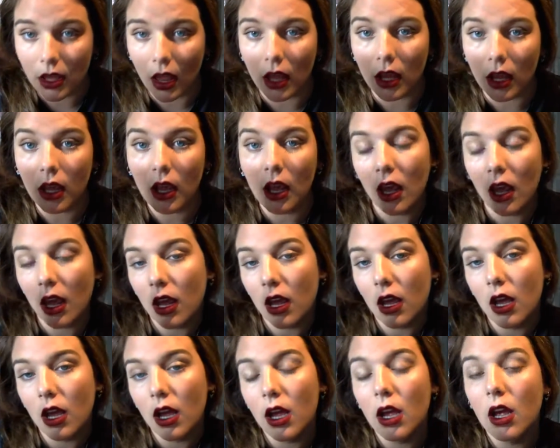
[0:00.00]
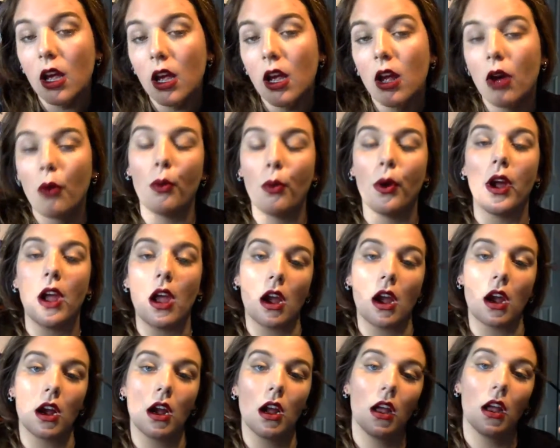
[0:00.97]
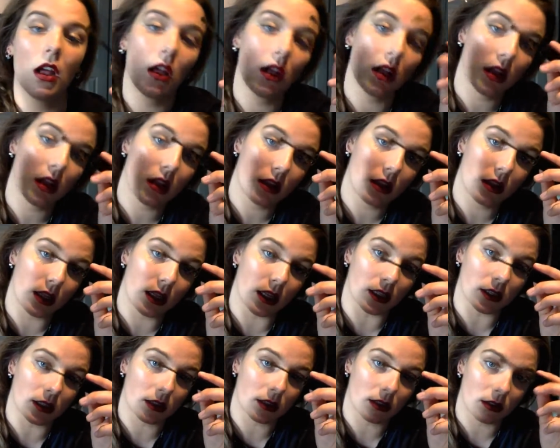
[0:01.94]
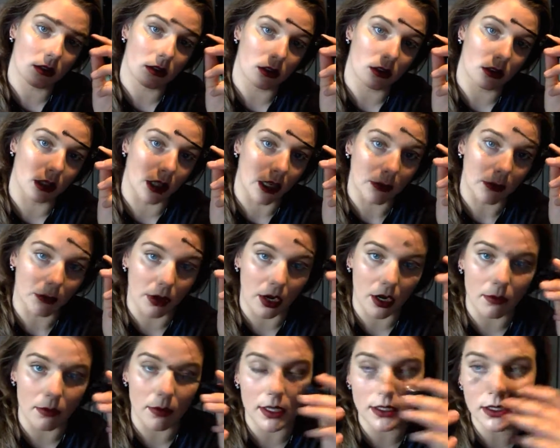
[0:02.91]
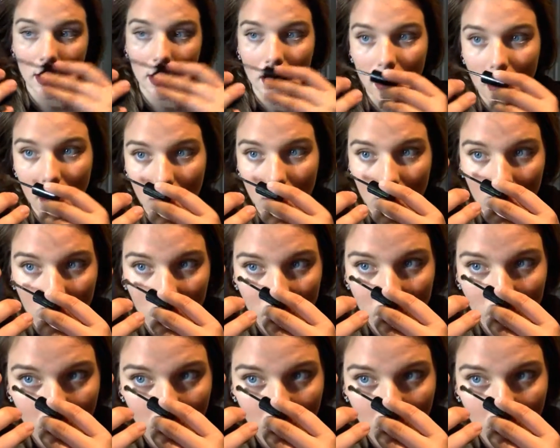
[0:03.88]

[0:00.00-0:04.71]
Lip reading: like wear this light brown mascara or